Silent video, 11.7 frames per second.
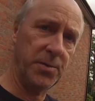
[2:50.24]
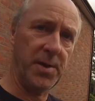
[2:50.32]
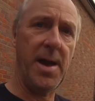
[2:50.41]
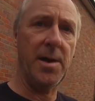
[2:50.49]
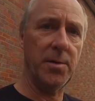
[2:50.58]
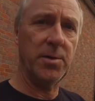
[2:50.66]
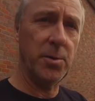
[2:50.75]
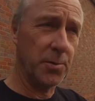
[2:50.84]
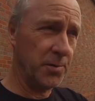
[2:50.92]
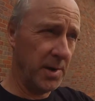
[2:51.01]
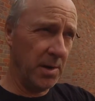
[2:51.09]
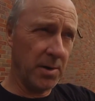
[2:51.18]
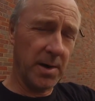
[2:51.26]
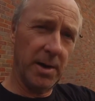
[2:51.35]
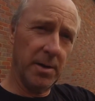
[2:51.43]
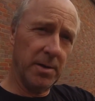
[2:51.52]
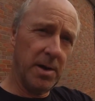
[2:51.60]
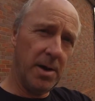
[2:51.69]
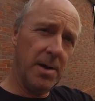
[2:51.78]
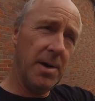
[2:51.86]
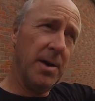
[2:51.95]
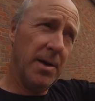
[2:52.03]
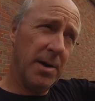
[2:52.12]
down, you'll see like a little
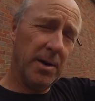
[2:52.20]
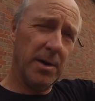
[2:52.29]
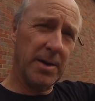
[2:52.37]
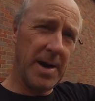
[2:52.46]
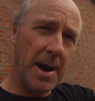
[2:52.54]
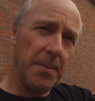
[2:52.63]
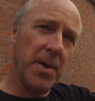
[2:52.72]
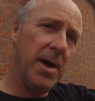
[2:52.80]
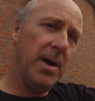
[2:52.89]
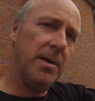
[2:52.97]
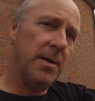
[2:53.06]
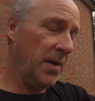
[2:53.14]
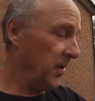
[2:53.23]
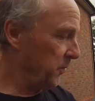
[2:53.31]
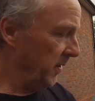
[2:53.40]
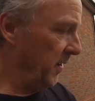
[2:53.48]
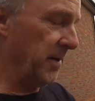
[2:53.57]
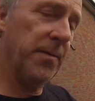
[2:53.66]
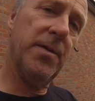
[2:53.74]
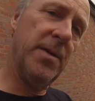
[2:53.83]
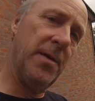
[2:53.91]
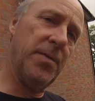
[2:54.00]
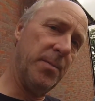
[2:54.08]
gap there, and that's where they've
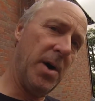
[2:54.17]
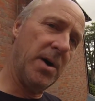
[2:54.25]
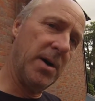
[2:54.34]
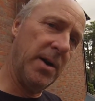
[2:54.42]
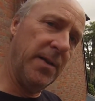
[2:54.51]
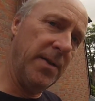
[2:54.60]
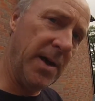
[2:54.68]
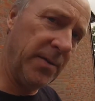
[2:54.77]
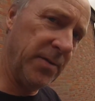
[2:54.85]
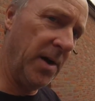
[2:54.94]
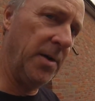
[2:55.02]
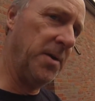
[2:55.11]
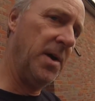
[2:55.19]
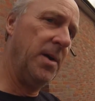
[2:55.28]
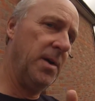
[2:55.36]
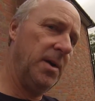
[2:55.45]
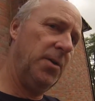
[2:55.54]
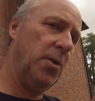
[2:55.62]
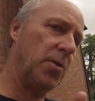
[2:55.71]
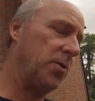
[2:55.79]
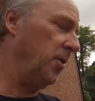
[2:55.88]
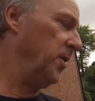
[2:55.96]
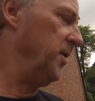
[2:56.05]
left the buckle in there, so
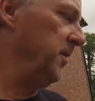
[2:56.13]
not good.